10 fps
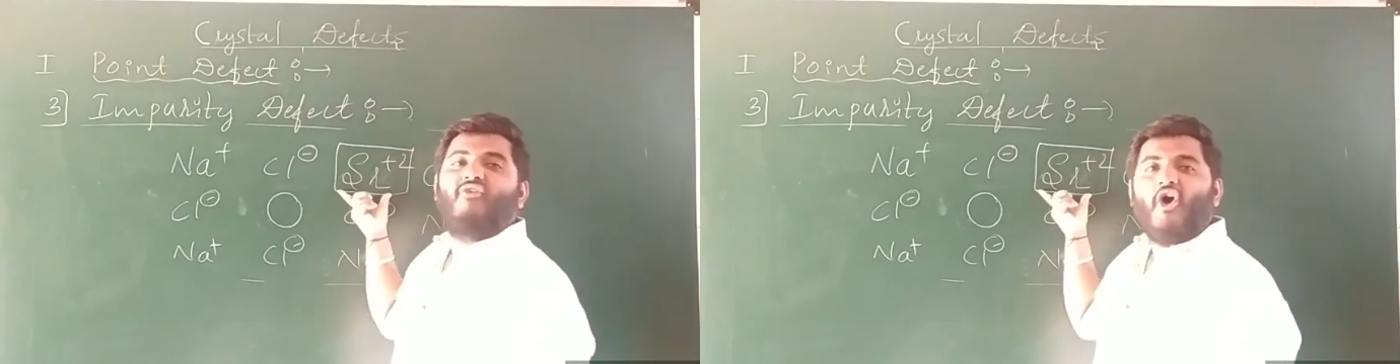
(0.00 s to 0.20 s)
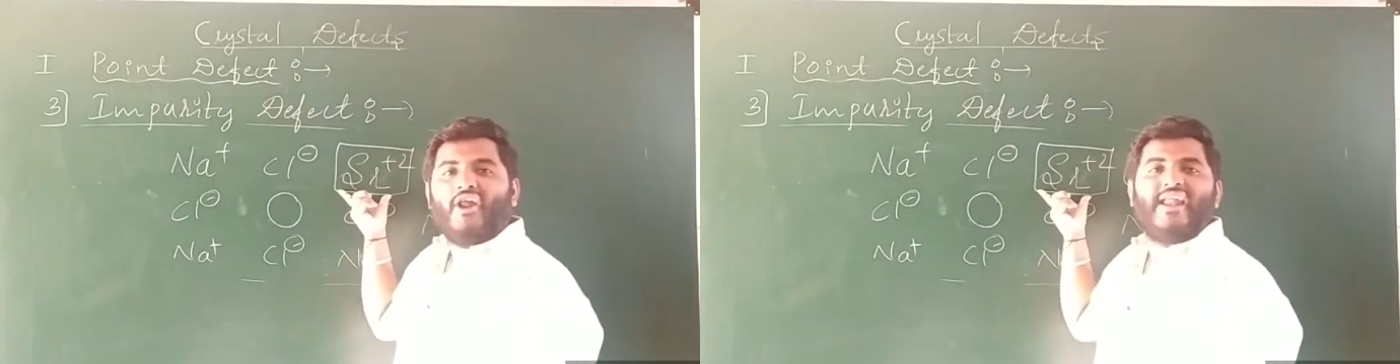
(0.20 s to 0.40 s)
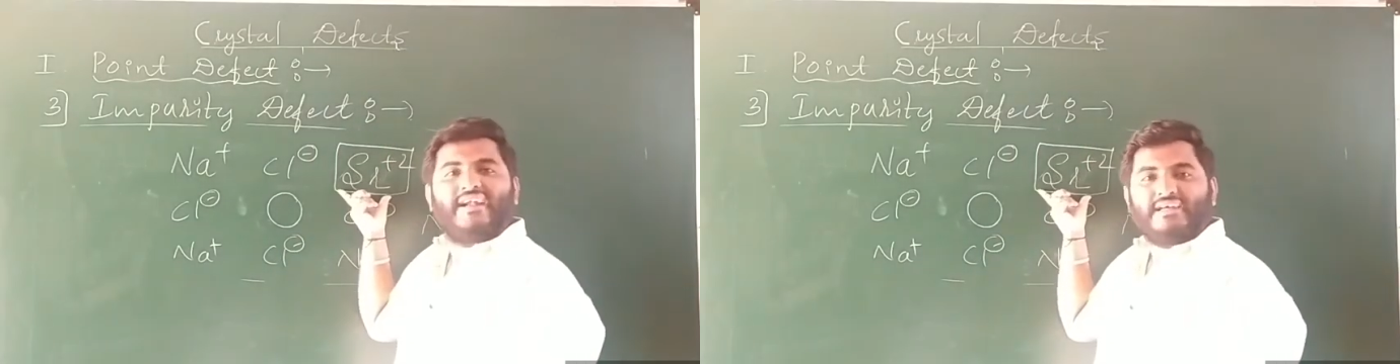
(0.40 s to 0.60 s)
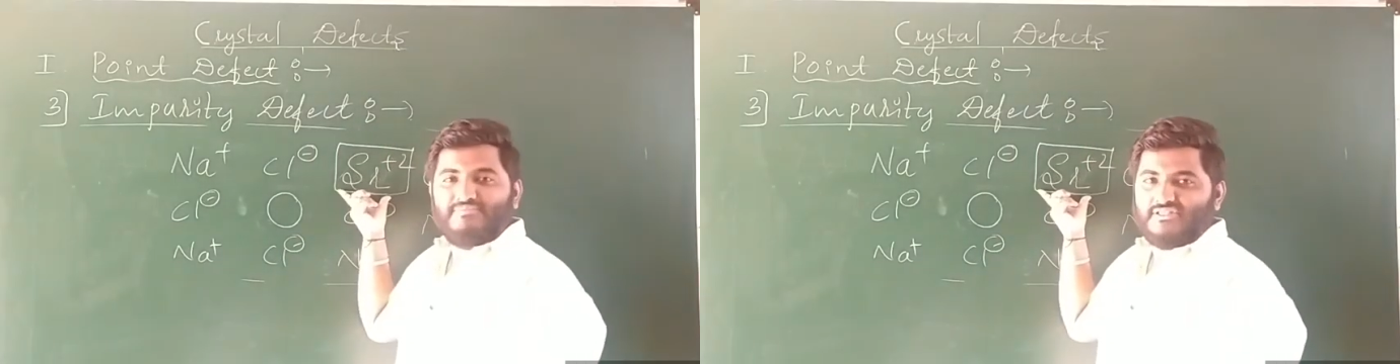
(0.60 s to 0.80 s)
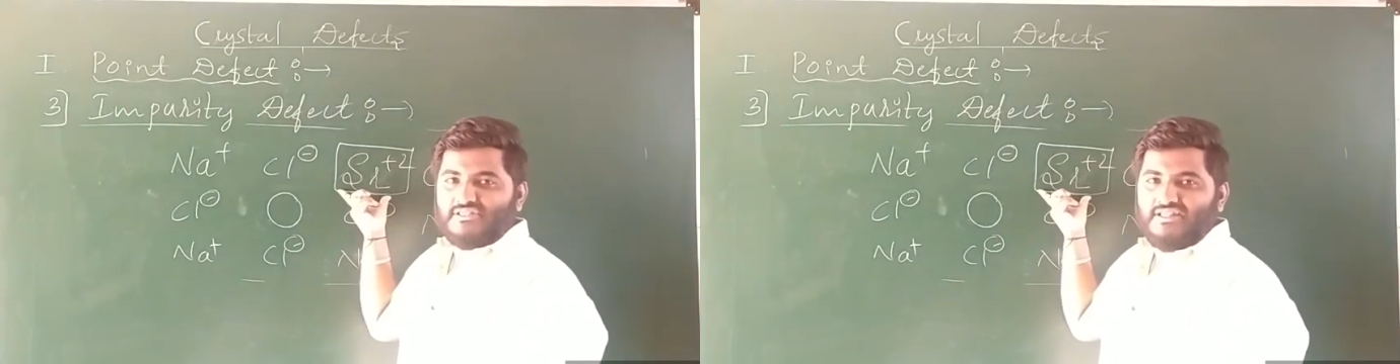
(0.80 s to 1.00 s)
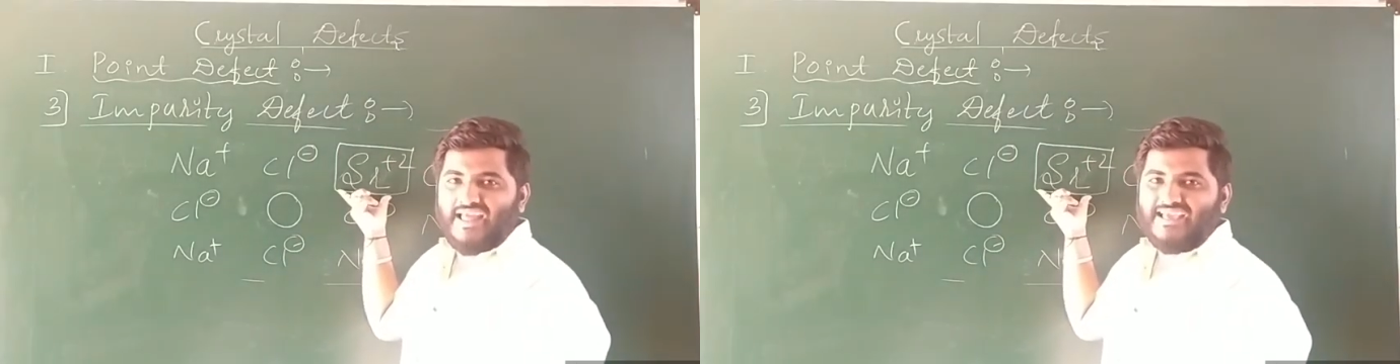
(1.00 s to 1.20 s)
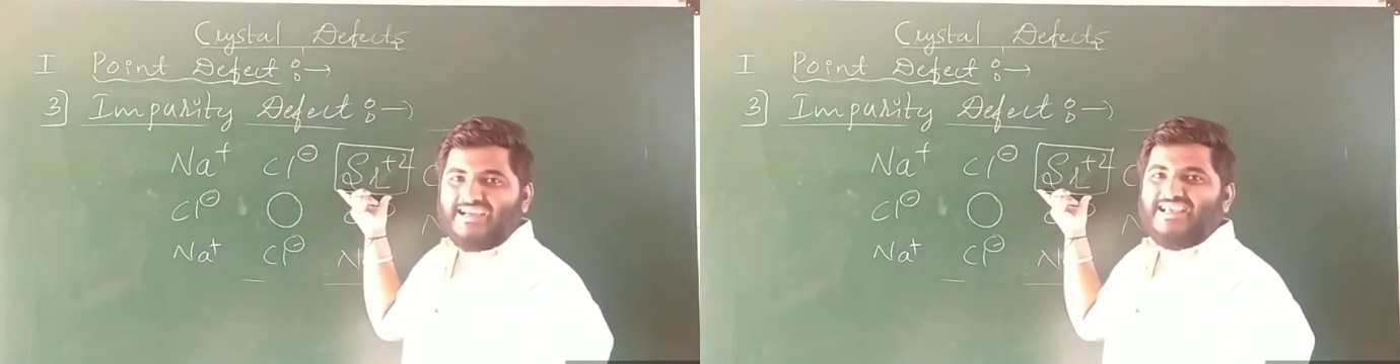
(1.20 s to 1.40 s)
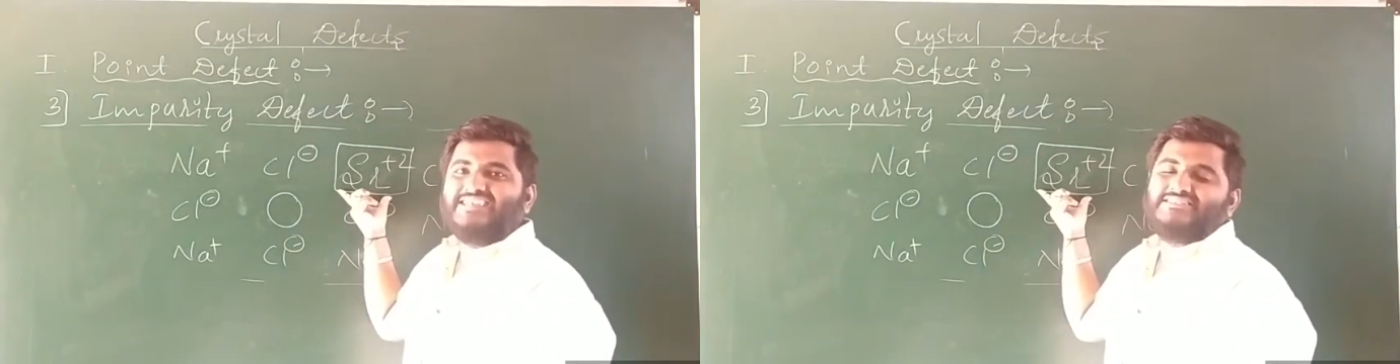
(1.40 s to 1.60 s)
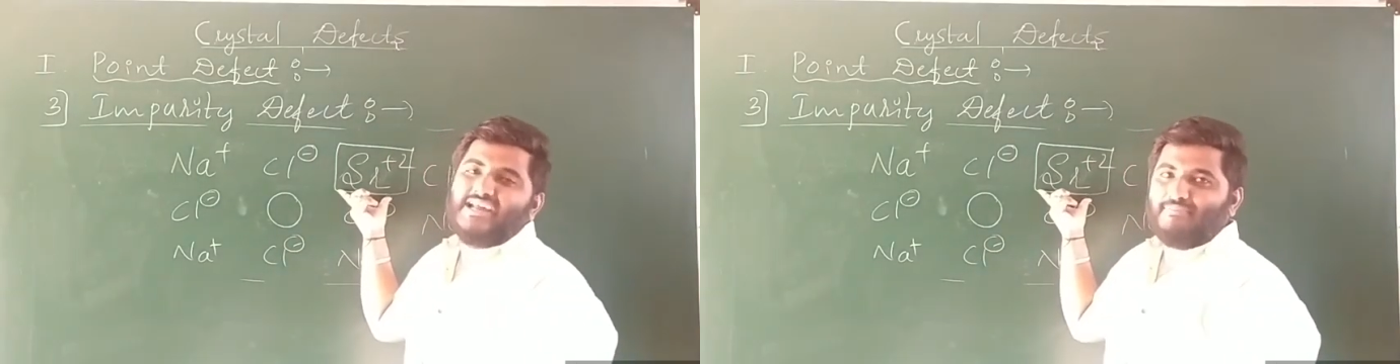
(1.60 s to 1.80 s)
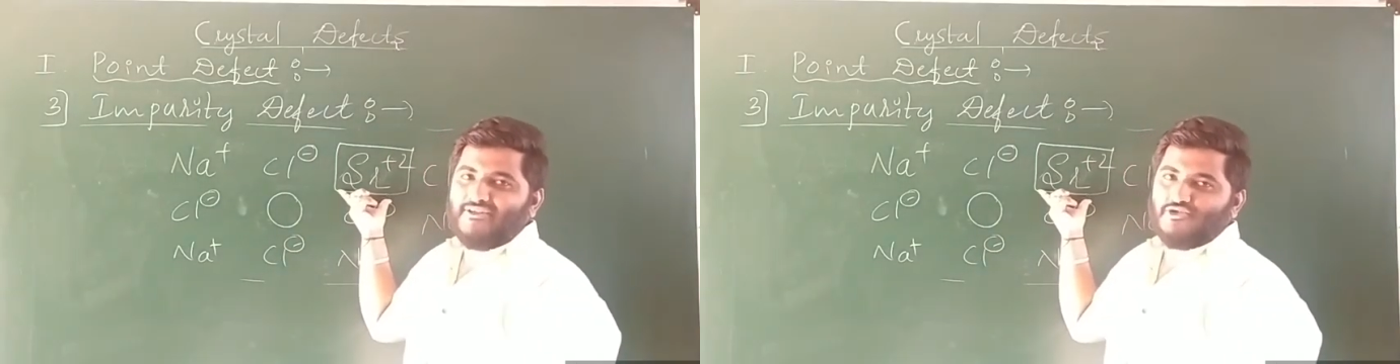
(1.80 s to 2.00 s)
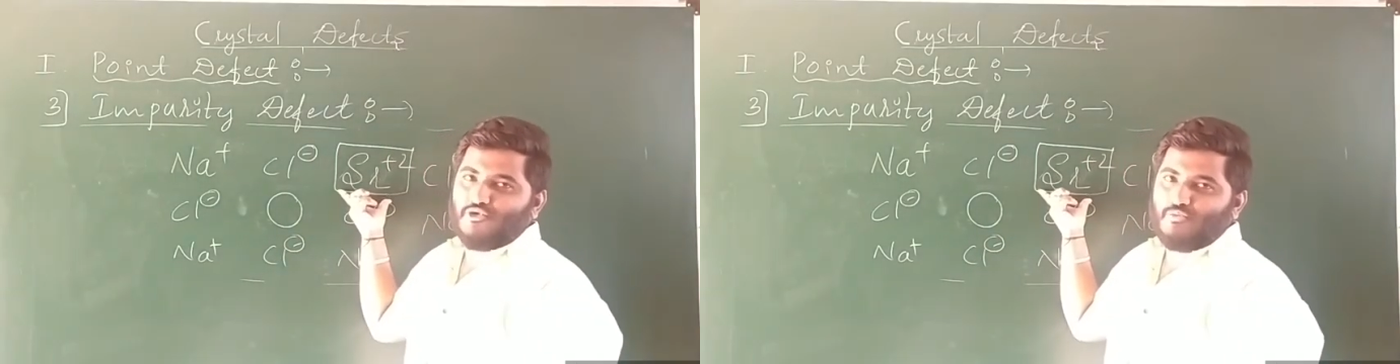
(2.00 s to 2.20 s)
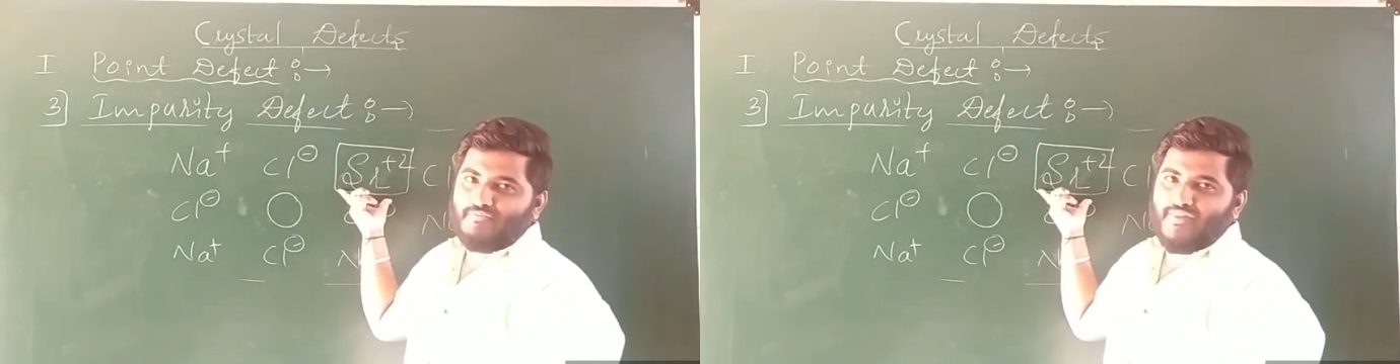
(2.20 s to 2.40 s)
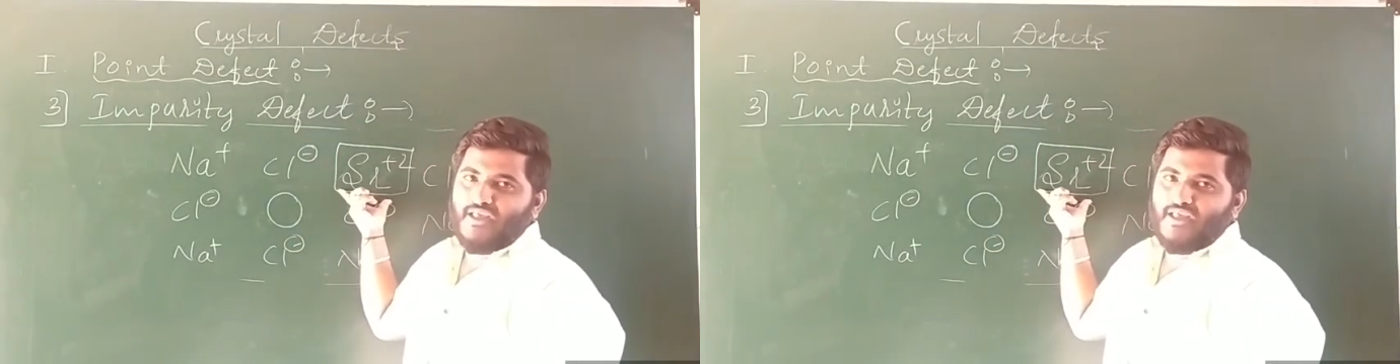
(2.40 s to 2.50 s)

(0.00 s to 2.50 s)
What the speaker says: foreign atoms like Sr plus 2.